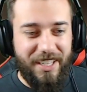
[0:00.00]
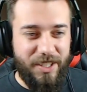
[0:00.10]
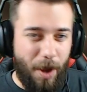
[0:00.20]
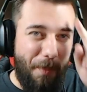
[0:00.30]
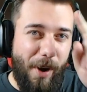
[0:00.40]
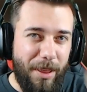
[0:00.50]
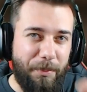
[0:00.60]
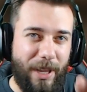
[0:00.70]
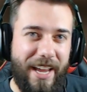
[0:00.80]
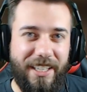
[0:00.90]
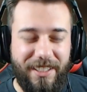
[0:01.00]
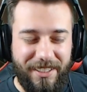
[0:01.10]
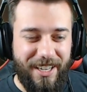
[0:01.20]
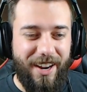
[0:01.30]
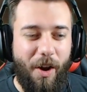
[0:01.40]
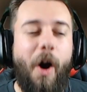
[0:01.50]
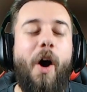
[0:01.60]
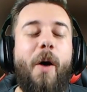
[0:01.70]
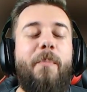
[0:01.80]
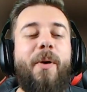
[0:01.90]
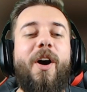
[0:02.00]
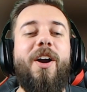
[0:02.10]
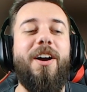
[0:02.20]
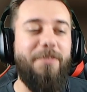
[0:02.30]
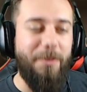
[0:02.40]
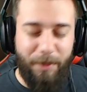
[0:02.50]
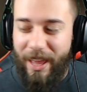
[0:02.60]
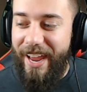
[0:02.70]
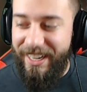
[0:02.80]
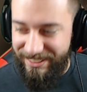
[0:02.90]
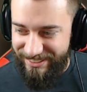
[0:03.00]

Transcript: It's all part of the plan. All part of the plan.